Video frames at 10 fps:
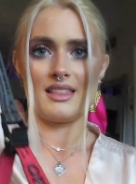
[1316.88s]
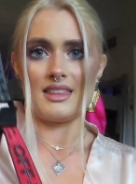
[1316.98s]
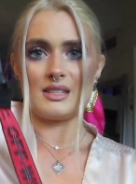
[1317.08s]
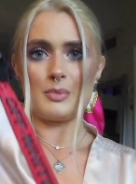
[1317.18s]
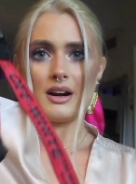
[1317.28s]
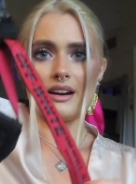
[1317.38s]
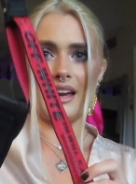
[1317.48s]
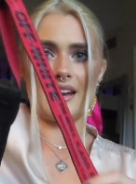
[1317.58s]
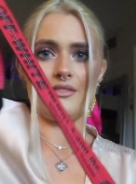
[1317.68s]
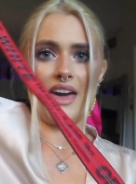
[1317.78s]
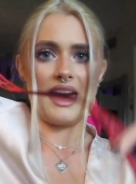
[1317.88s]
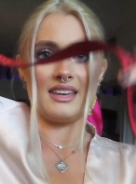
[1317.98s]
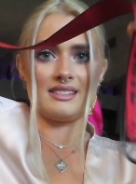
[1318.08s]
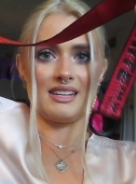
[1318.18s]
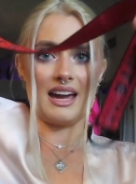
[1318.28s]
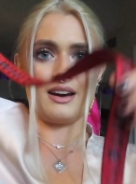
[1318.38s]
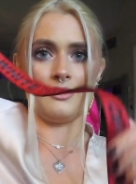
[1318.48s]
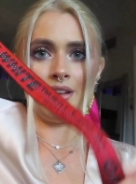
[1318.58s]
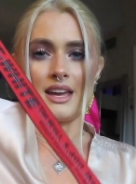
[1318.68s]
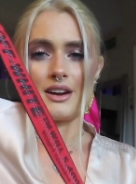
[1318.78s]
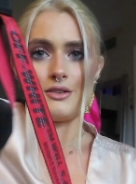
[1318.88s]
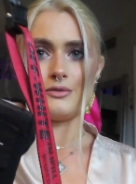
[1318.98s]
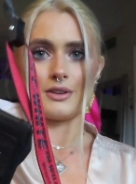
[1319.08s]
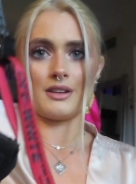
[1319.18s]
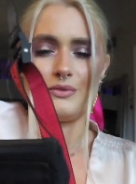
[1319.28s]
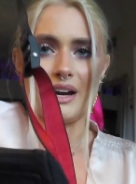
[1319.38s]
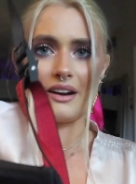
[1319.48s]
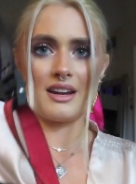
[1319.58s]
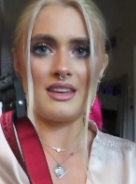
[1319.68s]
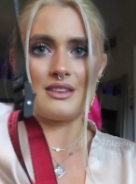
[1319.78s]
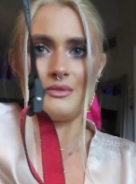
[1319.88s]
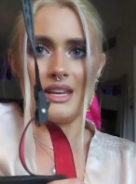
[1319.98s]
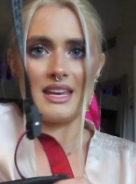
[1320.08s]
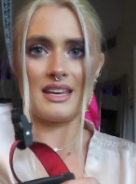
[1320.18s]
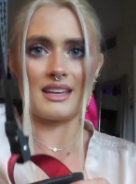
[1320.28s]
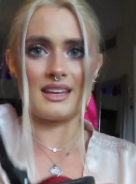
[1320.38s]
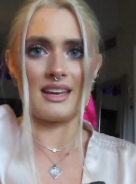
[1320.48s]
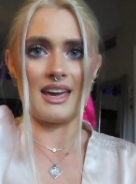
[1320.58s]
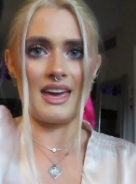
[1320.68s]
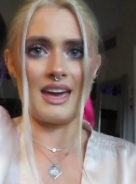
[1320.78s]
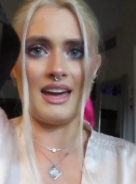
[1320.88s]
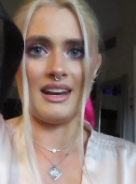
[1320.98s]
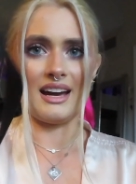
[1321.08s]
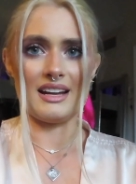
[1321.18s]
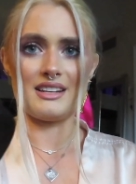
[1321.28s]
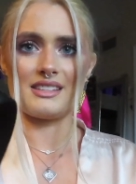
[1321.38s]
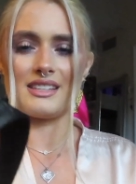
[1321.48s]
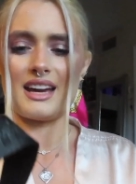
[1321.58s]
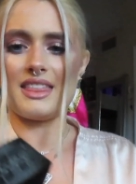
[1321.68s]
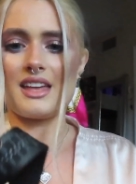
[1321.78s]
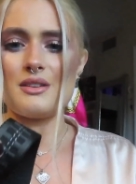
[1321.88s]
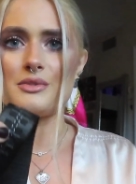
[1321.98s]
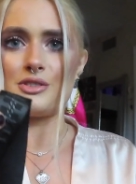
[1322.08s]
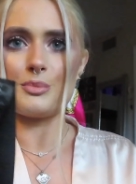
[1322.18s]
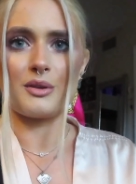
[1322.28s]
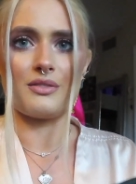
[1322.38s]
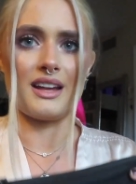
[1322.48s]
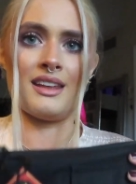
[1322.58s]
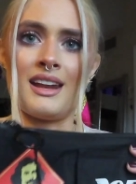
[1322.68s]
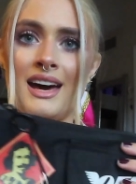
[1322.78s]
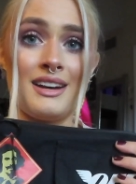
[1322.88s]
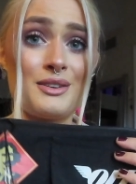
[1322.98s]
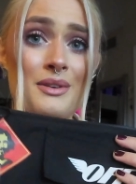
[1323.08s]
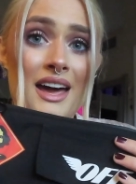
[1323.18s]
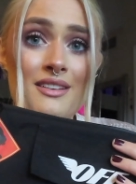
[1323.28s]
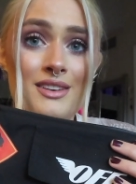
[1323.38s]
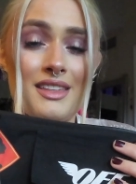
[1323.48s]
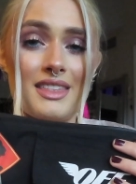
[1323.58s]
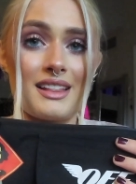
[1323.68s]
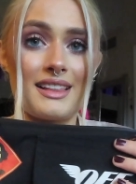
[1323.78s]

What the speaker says: This part kind of hangs down like over, very unique, and I thought it was super fun, and I don't have anything